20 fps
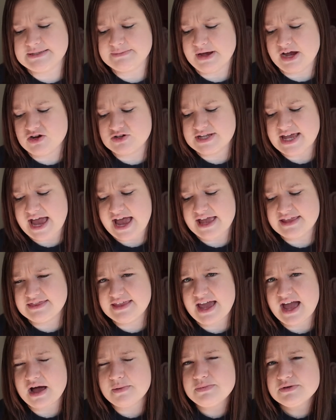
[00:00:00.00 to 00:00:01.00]
Meyers had
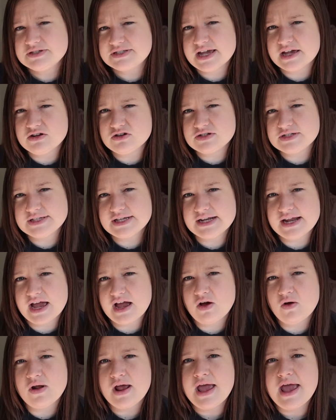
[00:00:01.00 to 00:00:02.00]
the apple cider scent
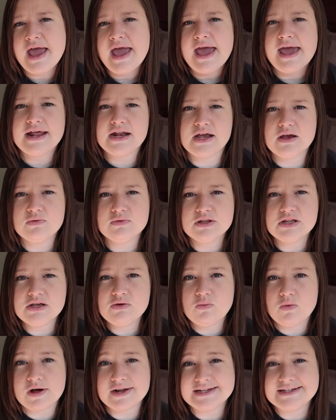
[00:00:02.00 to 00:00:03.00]
out, and I really
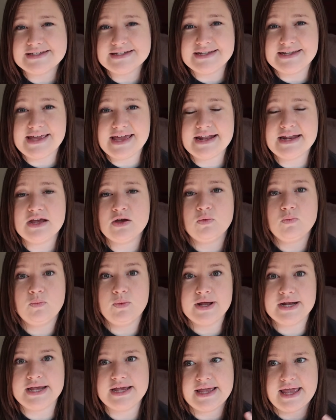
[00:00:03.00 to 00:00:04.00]
wanted to get it
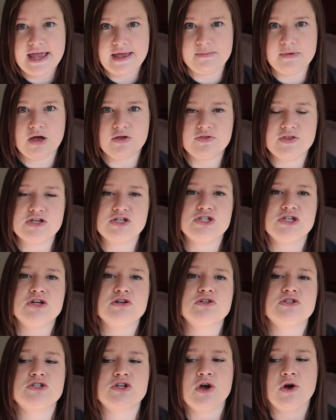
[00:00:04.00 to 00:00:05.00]
when it came out this
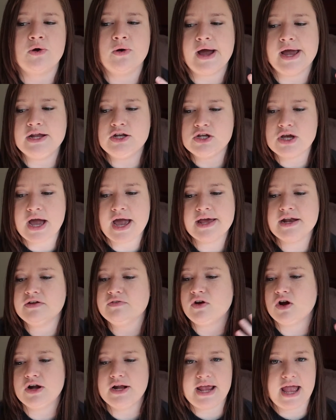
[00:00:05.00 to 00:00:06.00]
year, so I kind of
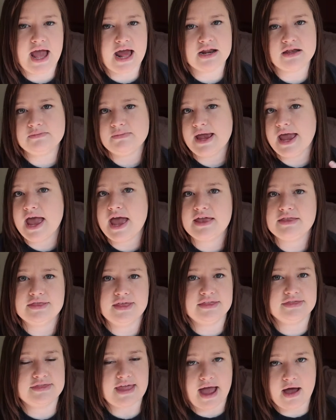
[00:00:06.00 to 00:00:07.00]
already had in my head
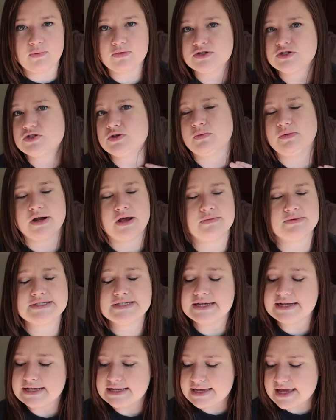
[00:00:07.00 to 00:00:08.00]
that that was the one I was
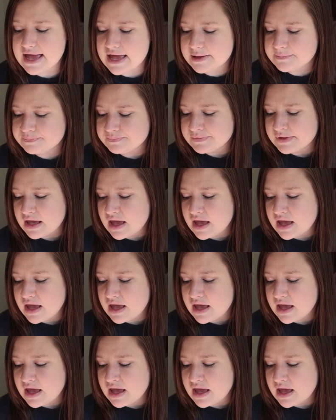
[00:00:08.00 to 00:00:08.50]
gonna get.